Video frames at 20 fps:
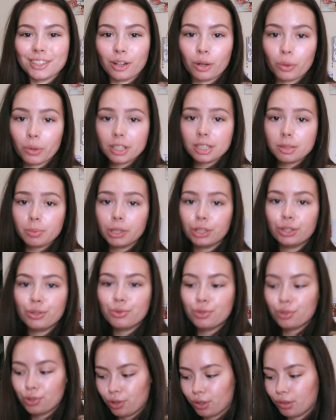So I don't want to speak
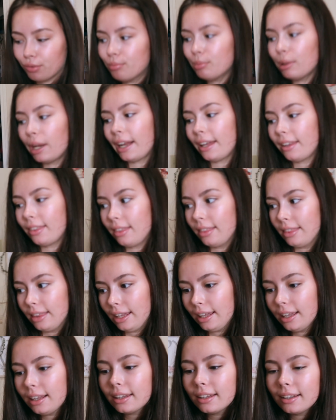too soon, but I
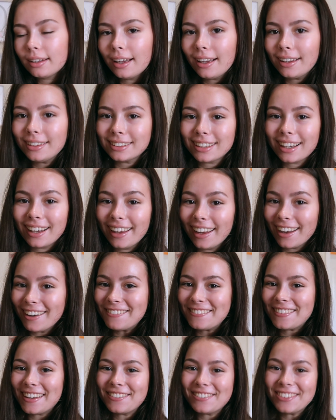think that I
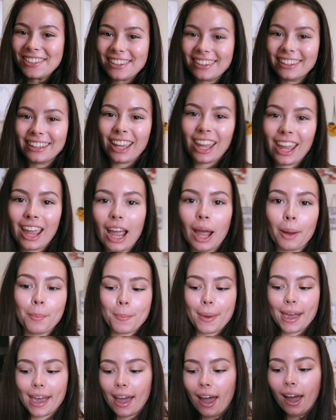have everything
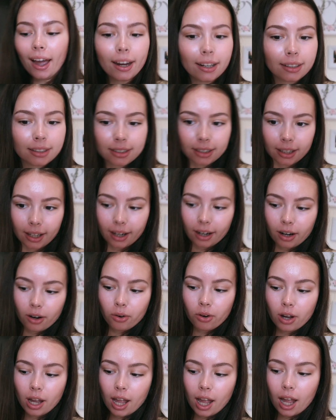packed
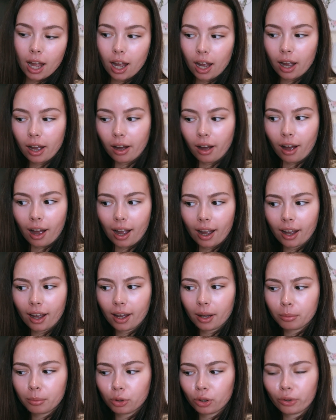now.
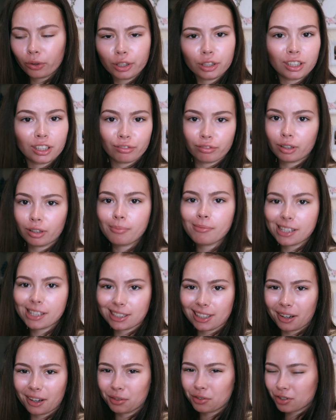I'm going to film
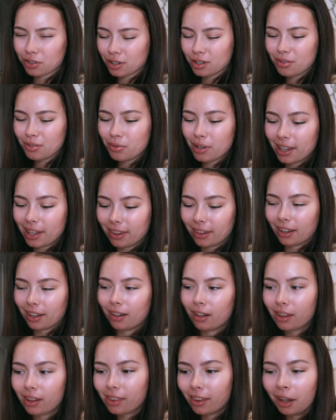this outro and
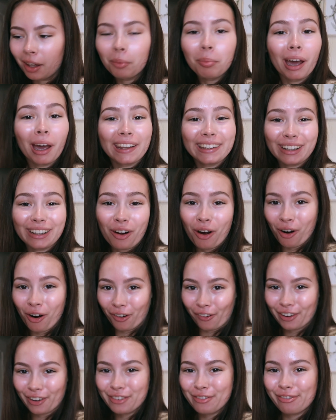then think about it
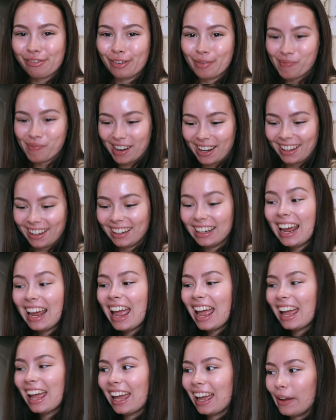hard for a minute
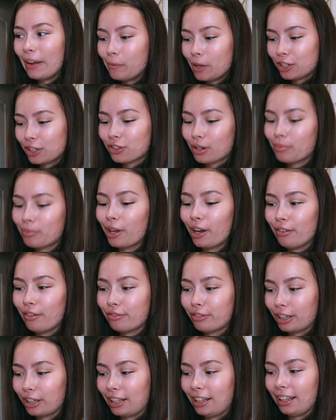and make sure I'm
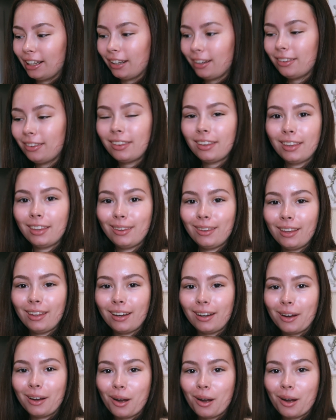not forgetting anything